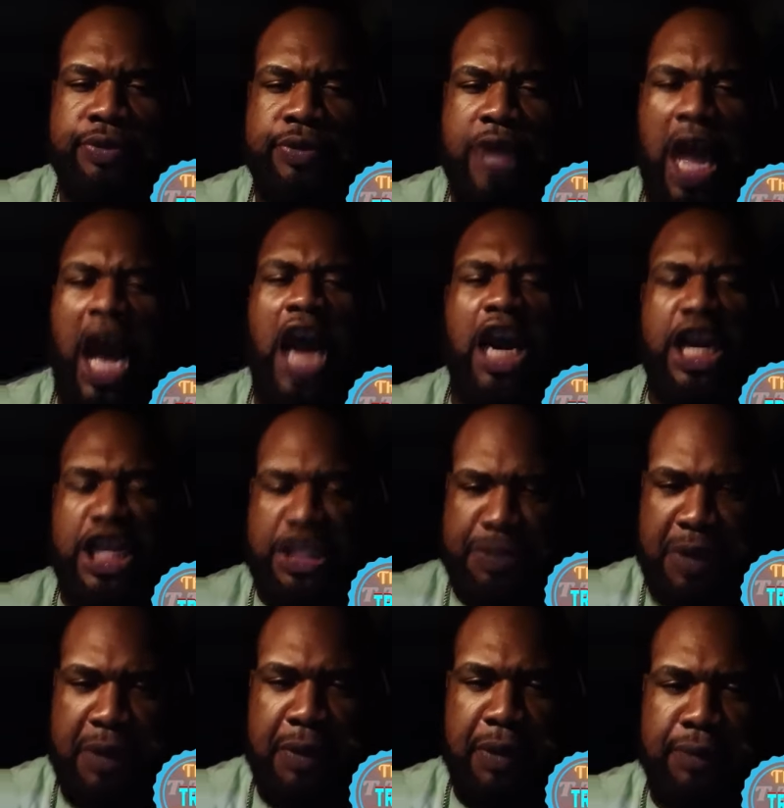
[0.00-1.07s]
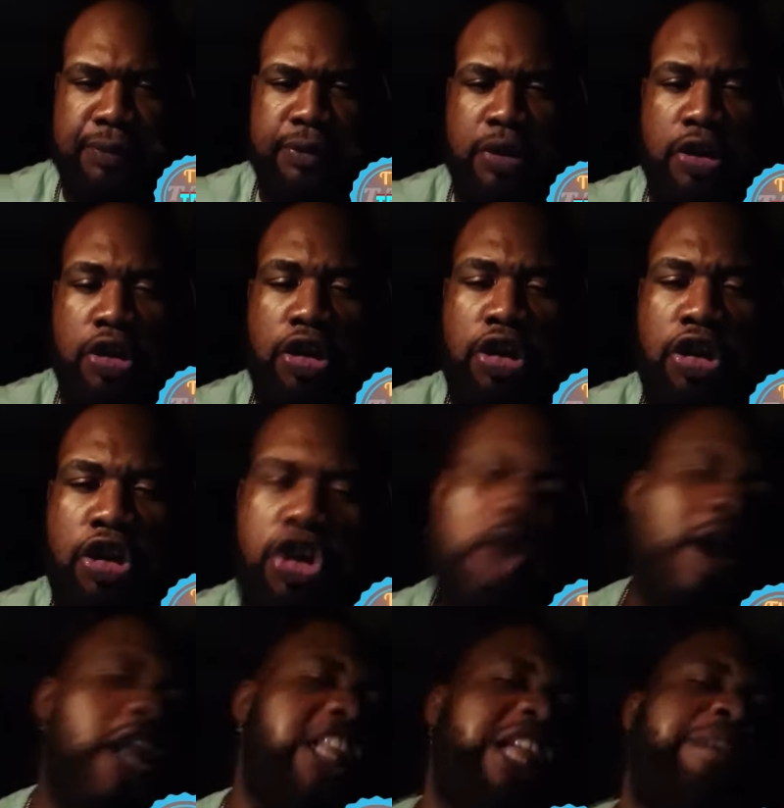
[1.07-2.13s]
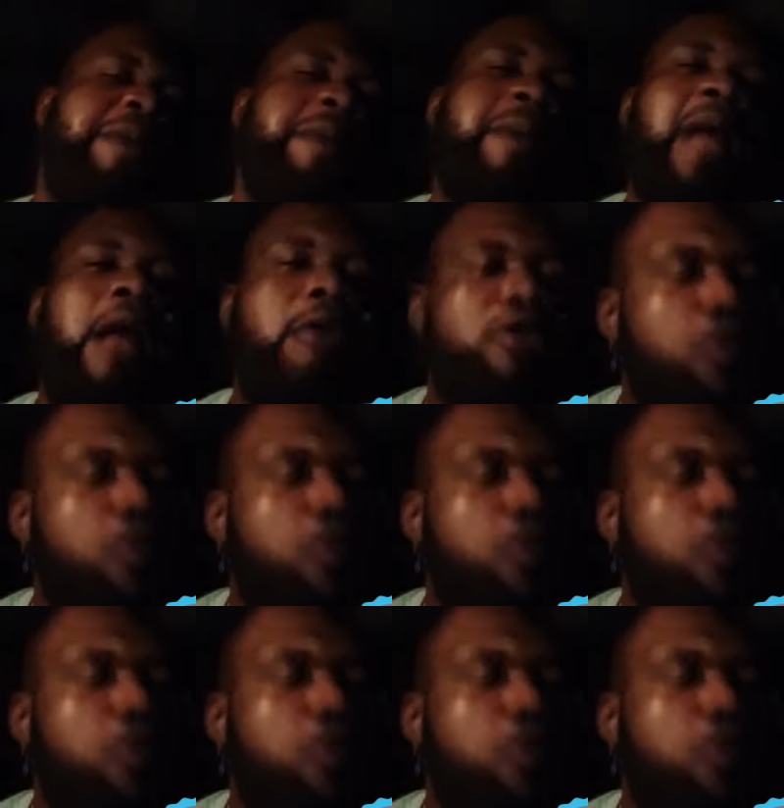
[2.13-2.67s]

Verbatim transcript: All of these people. Now a lot of people always